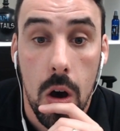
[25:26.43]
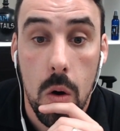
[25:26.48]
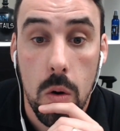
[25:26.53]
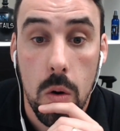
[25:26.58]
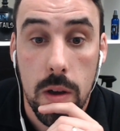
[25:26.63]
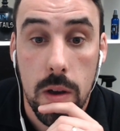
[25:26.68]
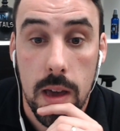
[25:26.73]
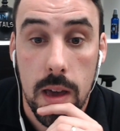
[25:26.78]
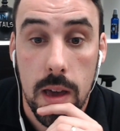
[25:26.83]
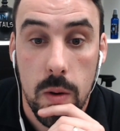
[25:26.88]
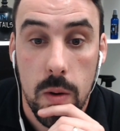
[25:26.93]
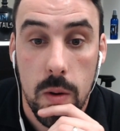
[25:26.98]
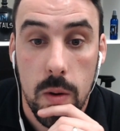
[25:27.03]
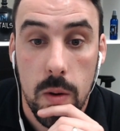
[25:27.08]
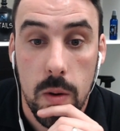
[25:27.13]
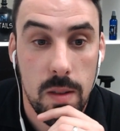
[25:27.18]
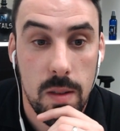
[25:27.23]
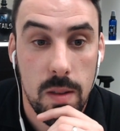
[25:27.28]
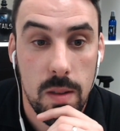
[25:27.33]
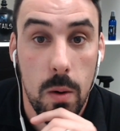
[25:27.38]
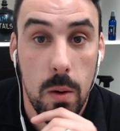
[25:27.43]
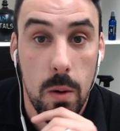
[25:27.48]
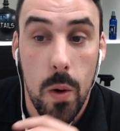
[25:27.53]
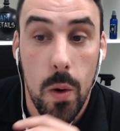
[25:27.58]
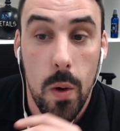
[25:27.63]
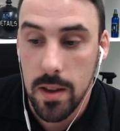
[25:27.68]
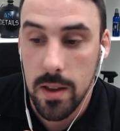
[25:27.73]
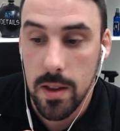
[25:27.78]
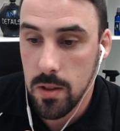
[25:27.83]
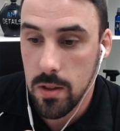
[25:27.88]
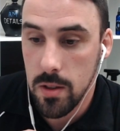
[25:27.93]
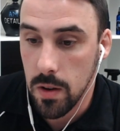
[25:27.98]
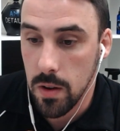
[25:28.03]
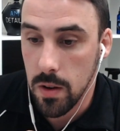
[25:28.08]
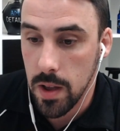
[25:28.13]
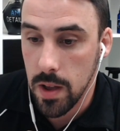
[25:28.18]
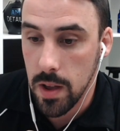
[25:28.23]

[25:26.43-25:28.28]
Okay, so I asked about WAXSTOCK,